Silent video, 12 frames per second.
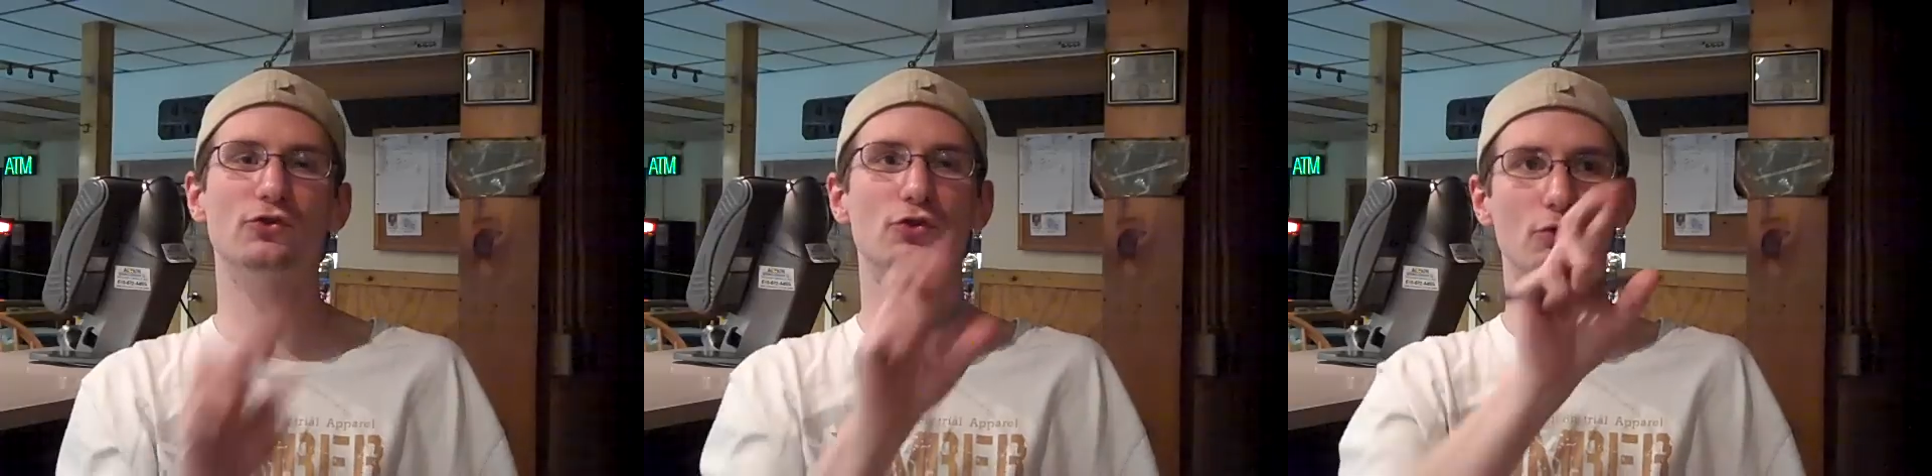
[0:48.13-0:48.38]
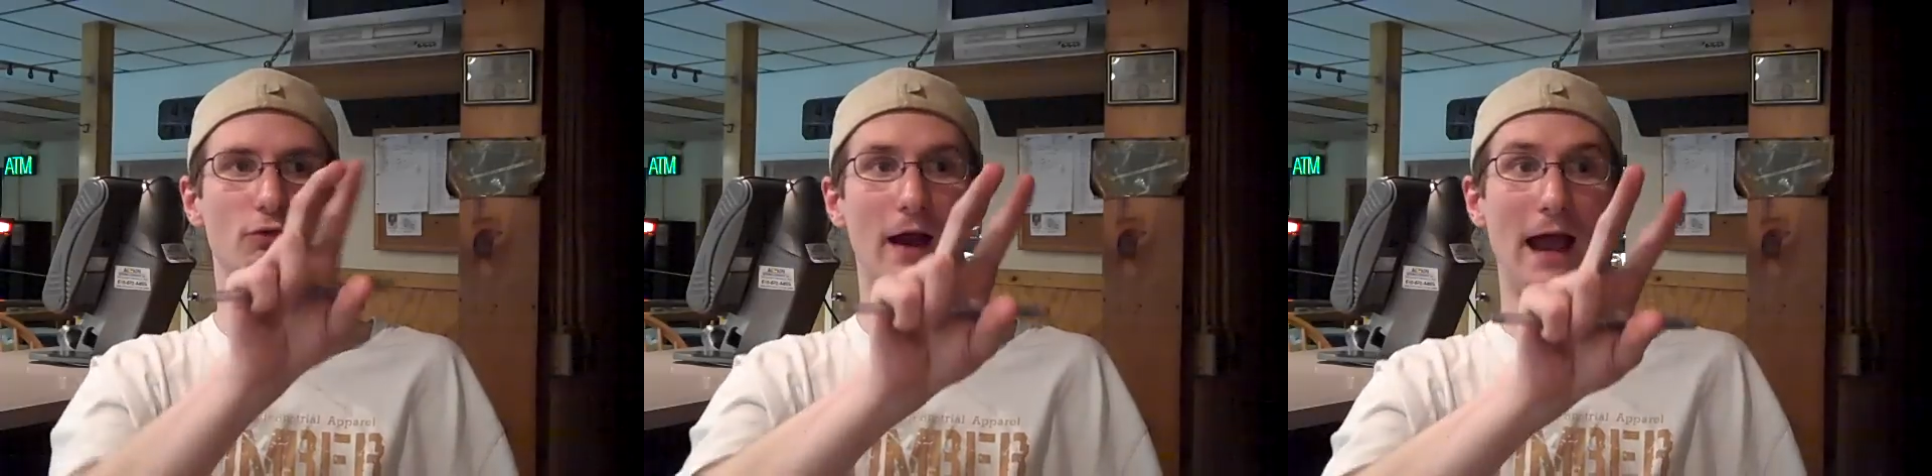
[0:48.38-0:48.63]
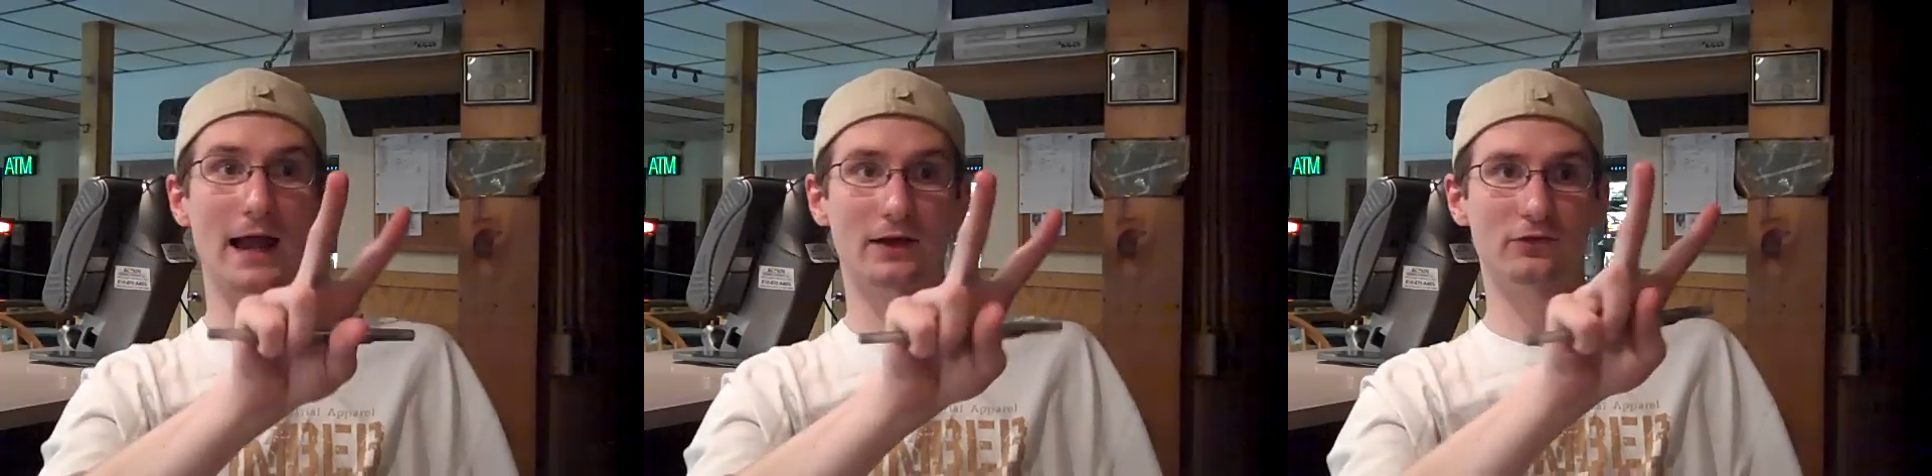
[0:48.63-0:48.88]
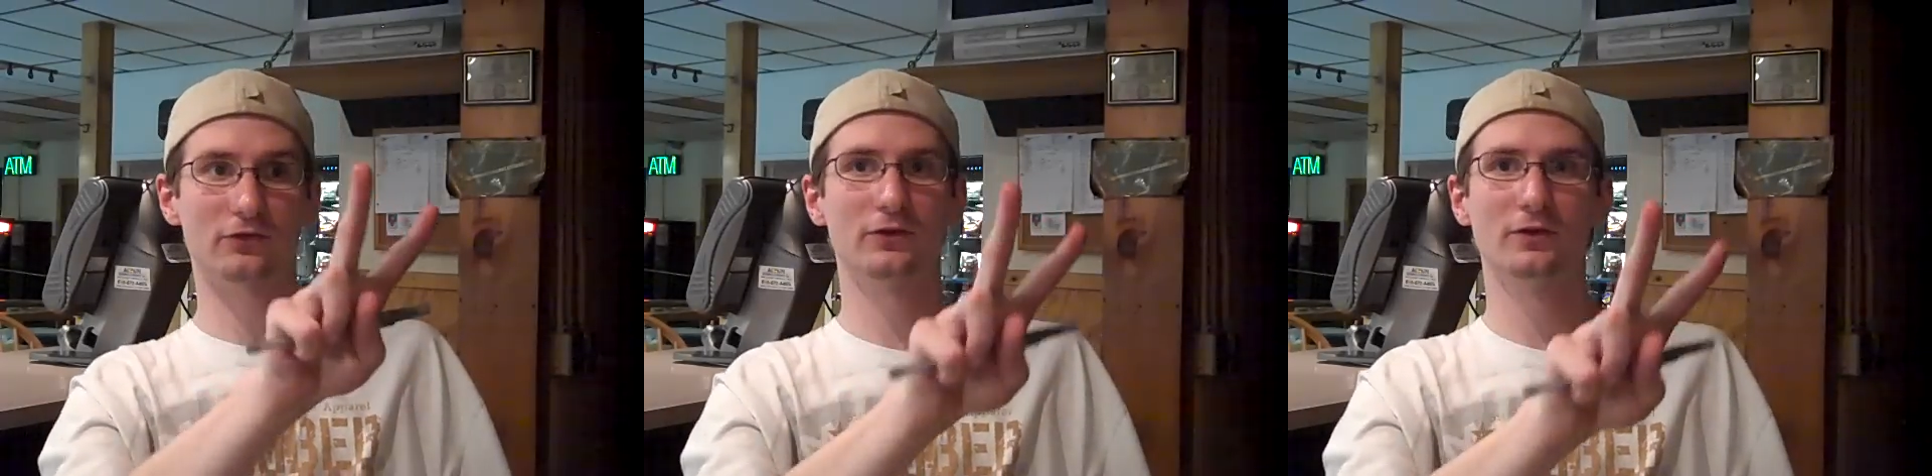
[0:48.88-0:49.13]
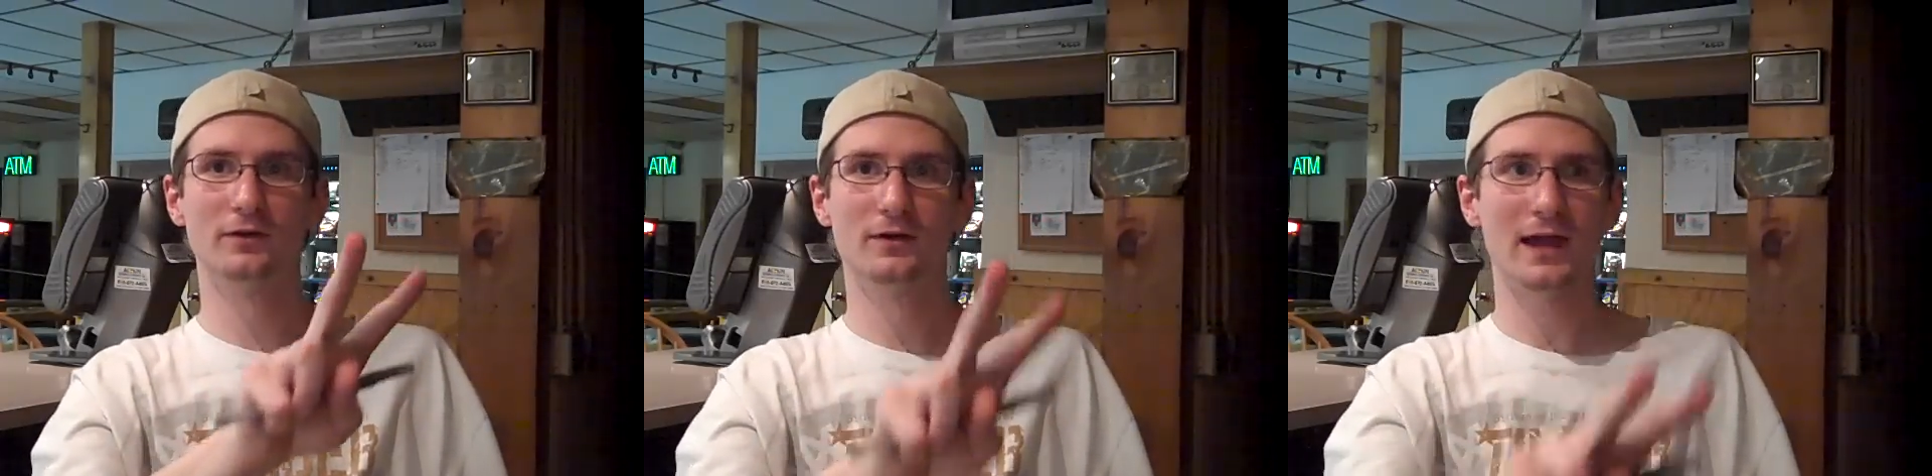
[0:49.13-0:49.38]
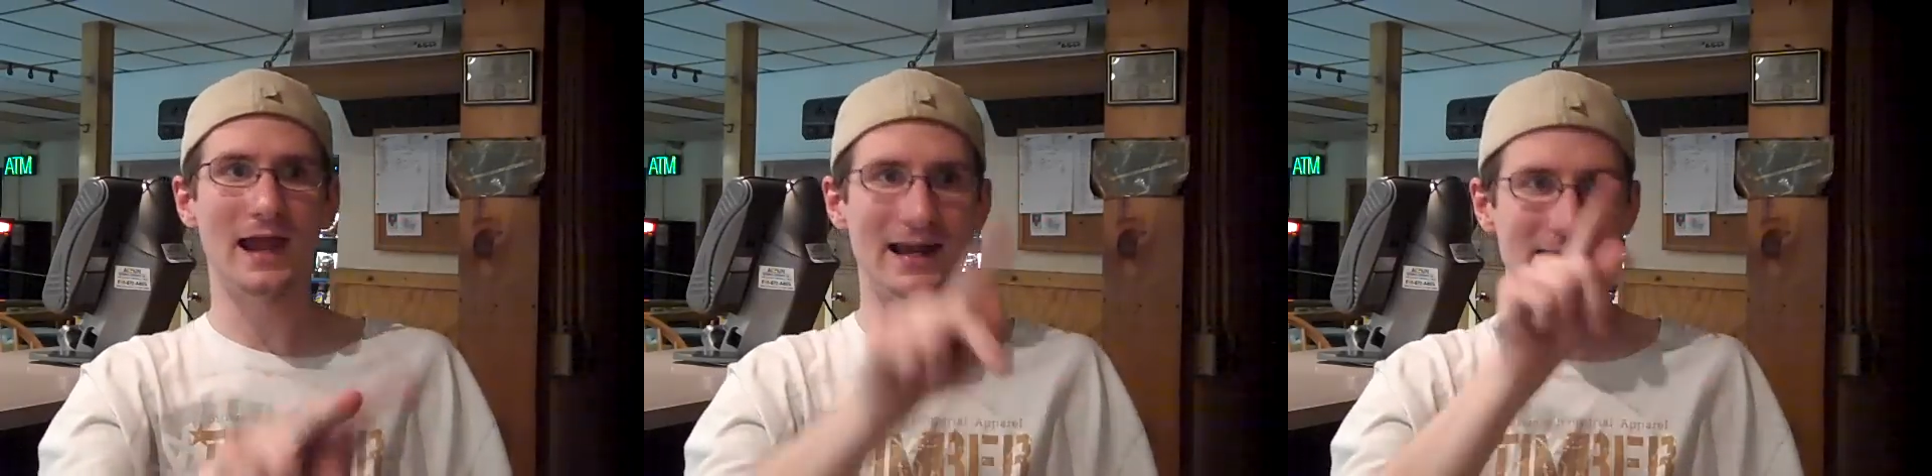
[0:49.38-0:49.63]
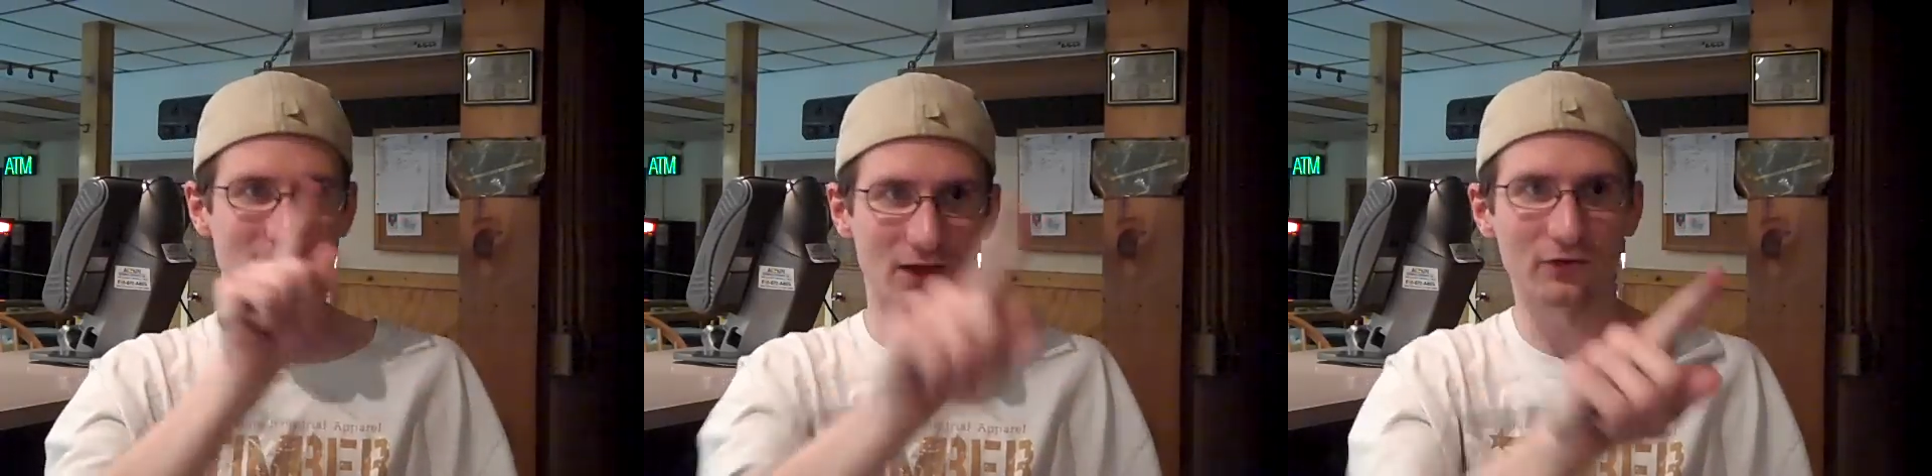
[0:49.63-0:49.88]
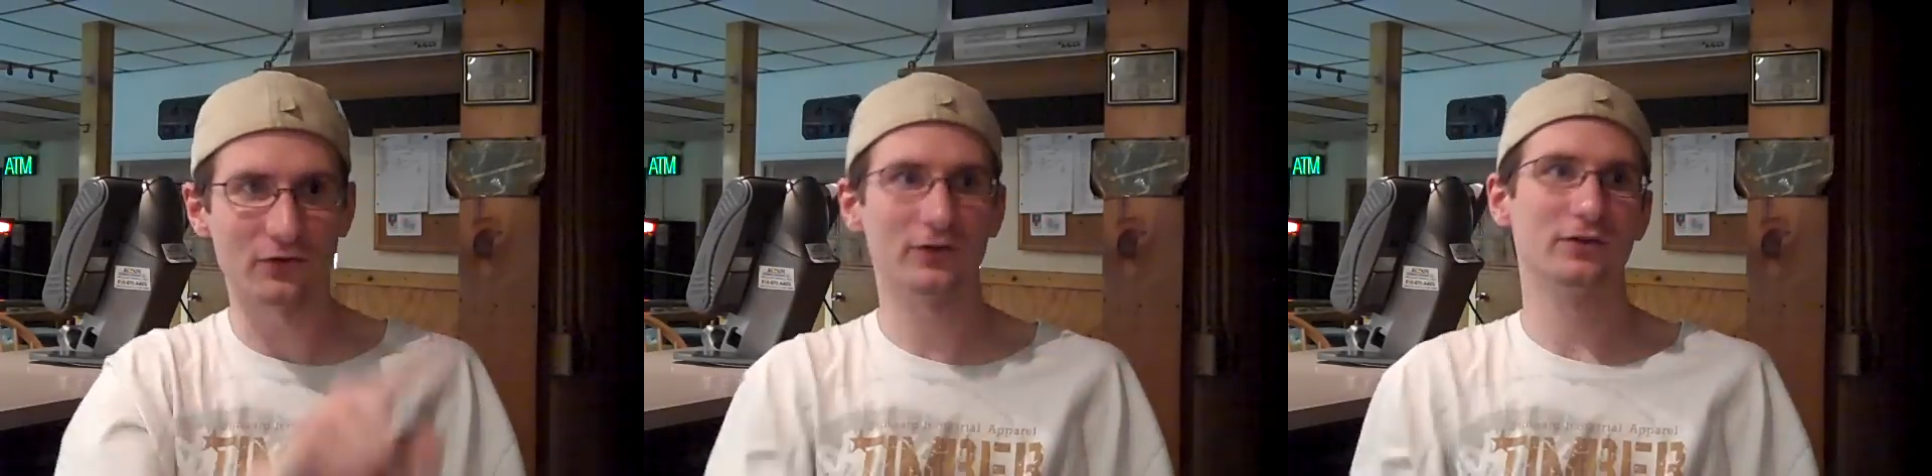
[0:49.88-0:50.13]
two racks, and he
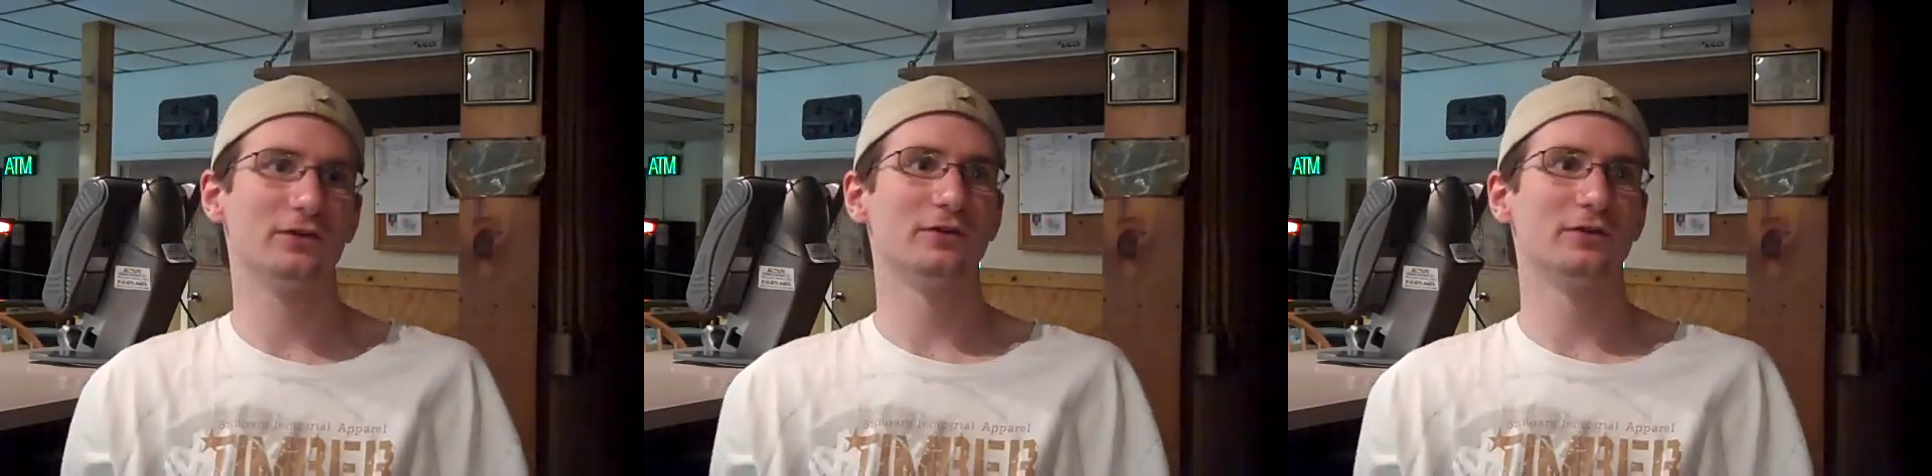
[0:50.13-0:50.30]
does it.